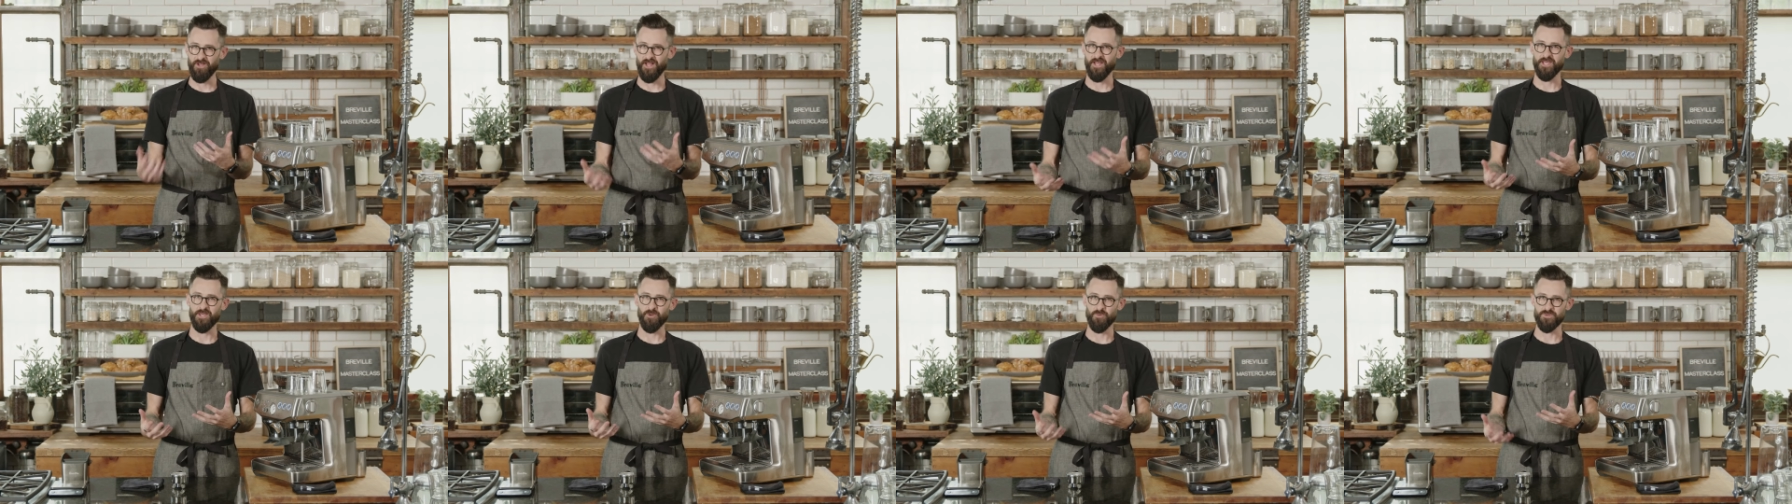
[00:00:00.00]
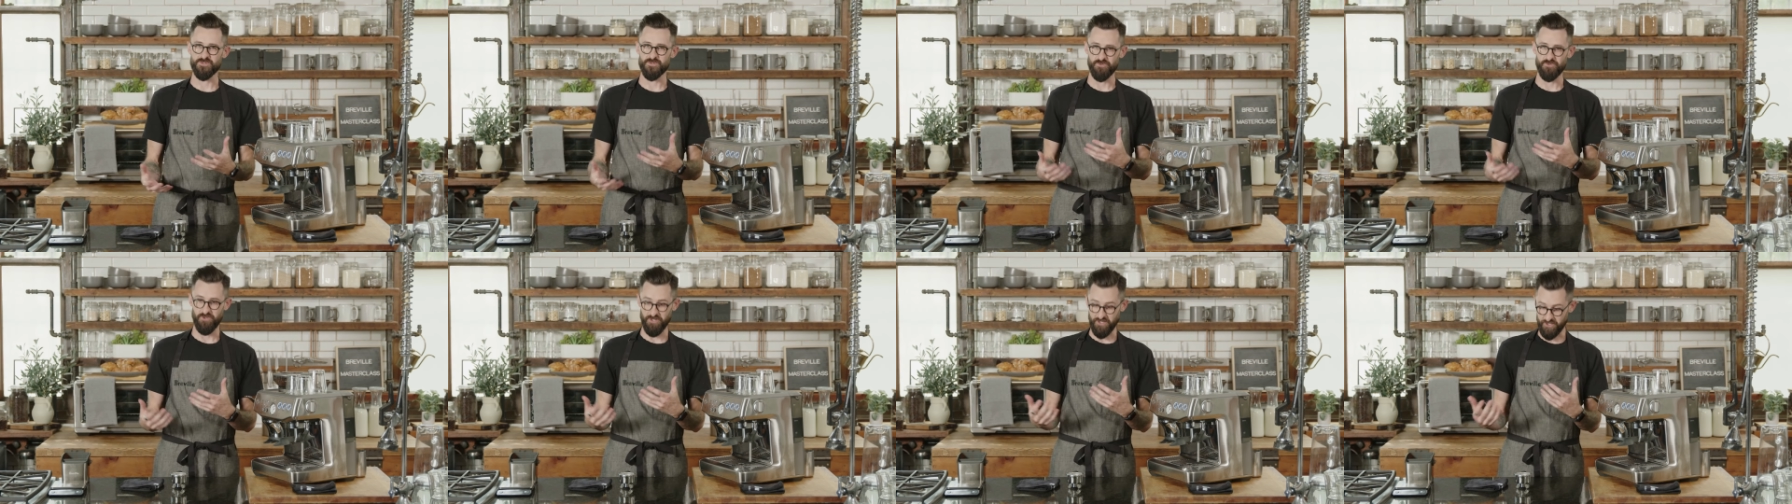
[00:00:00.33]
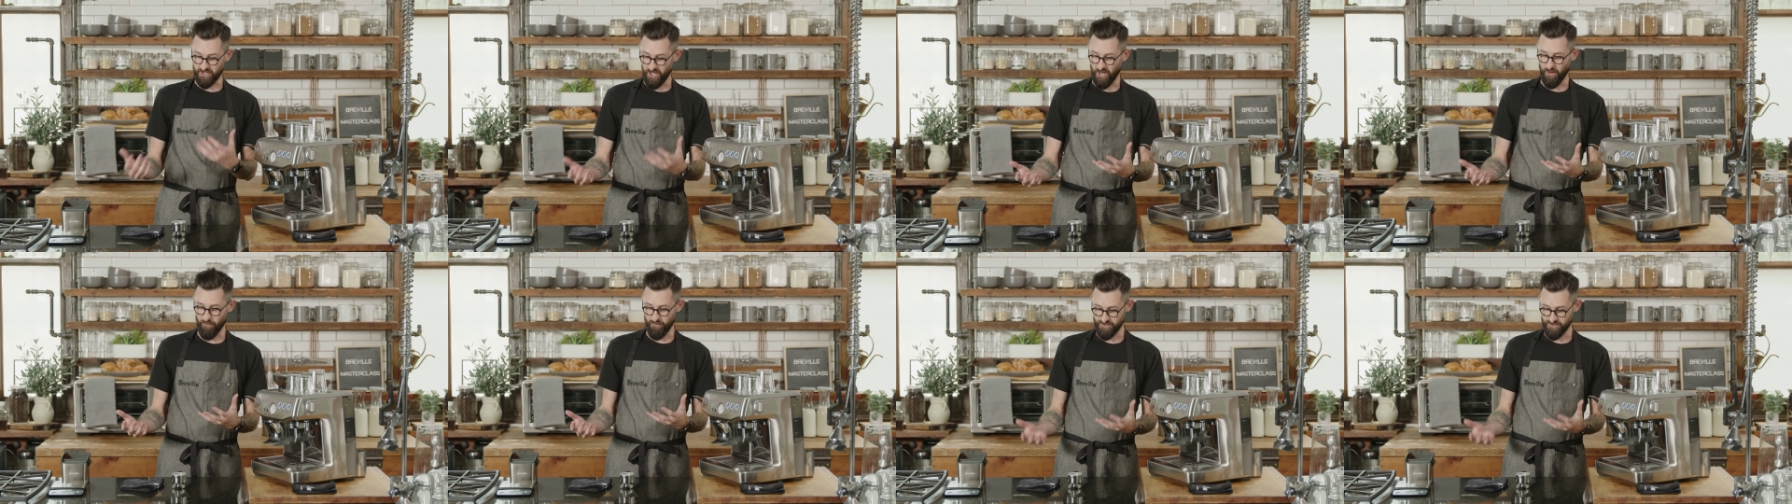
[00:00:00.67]
like it was really
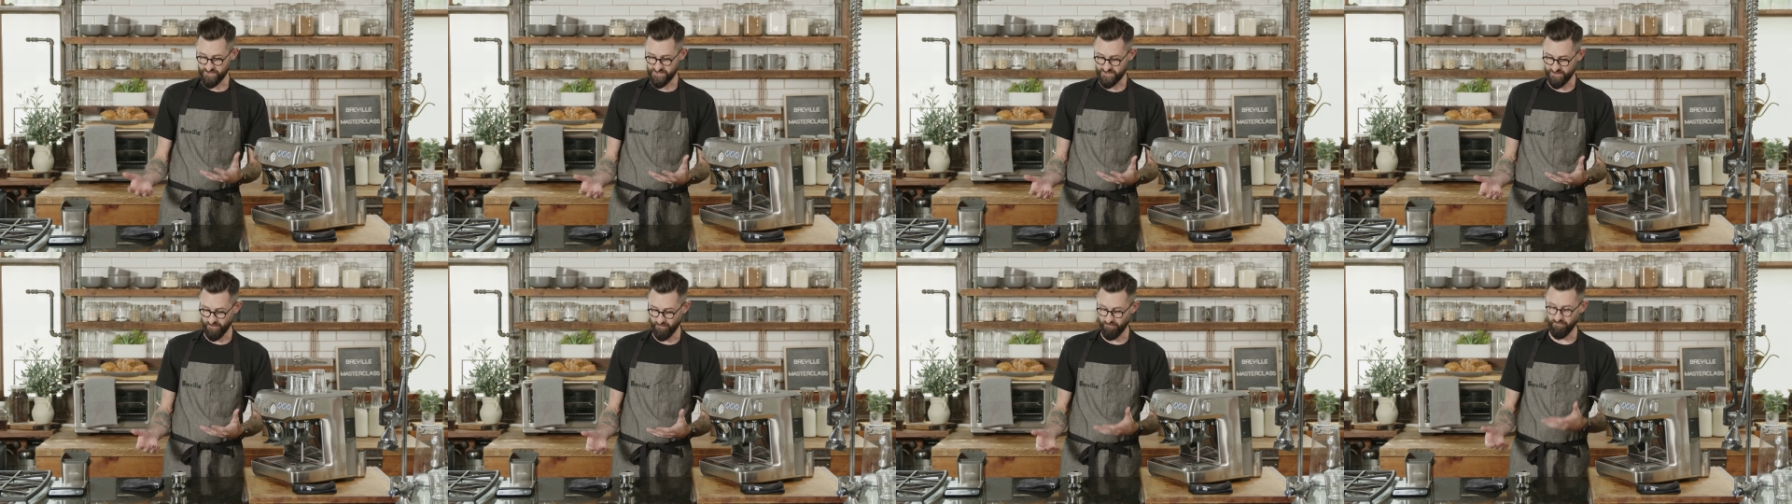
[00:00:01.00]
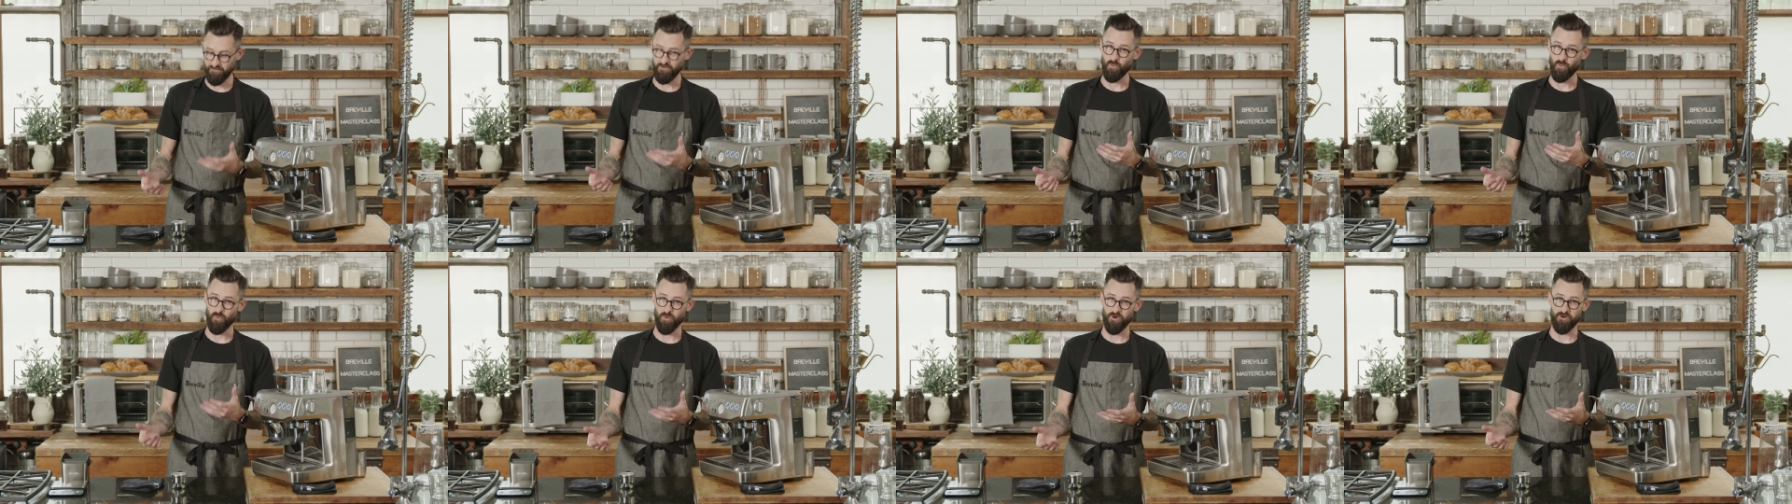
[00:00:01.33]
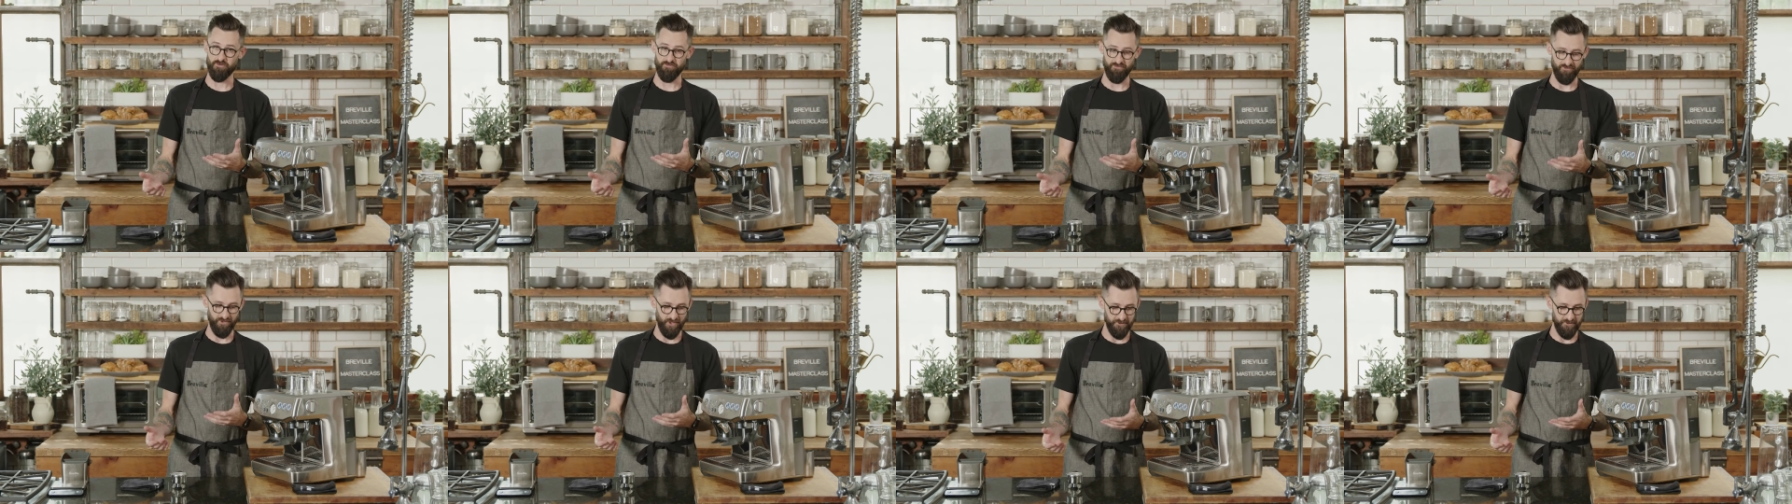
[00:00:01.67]
cumbersome
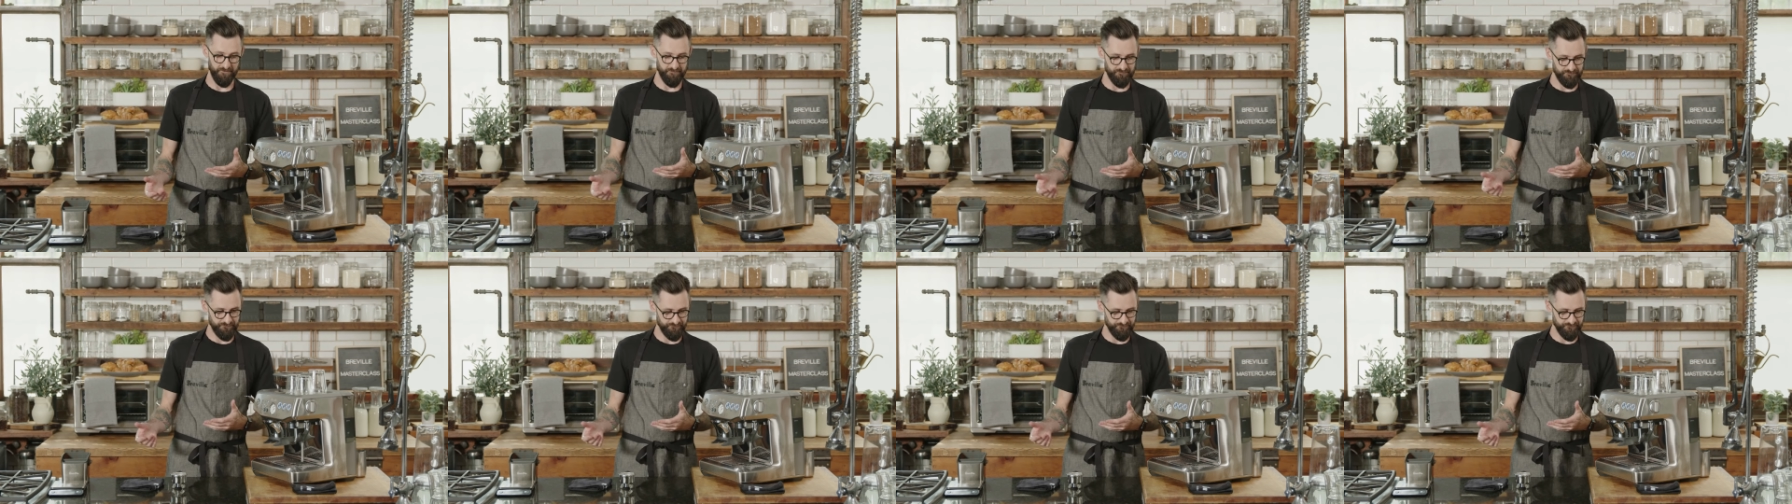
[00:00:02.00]
workflow.